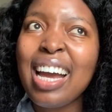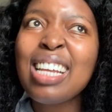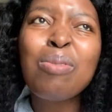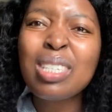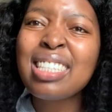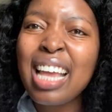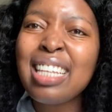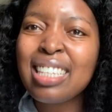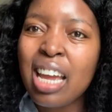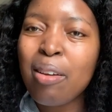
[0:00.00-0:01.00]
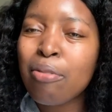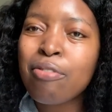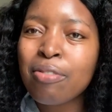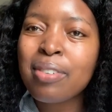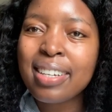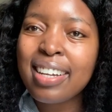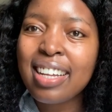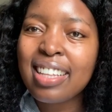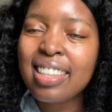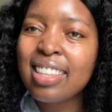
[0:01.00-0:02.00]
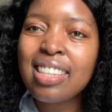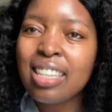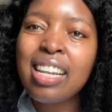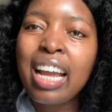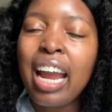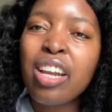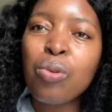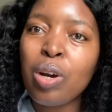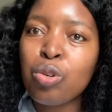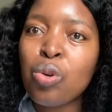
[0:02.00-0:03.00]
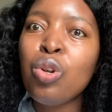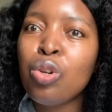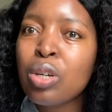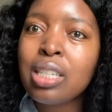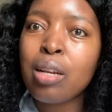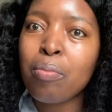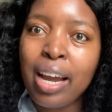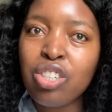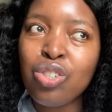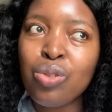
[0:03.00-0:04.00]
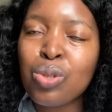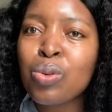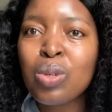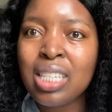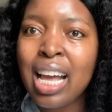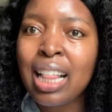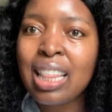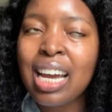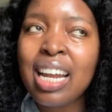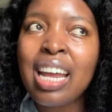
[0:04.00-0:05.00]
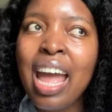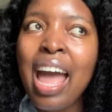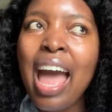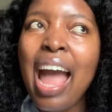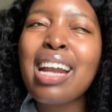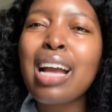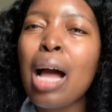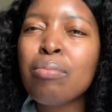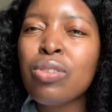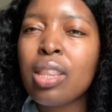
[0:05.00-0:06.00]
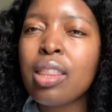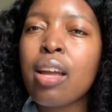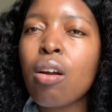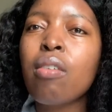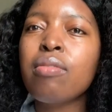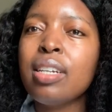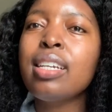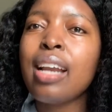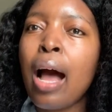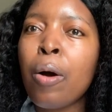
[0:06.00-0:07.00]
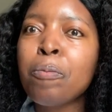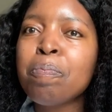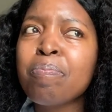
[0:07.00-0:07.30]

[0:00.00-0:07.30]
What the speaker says: was as if like anyone who looked at my shoes could tell that. And come to think of it now,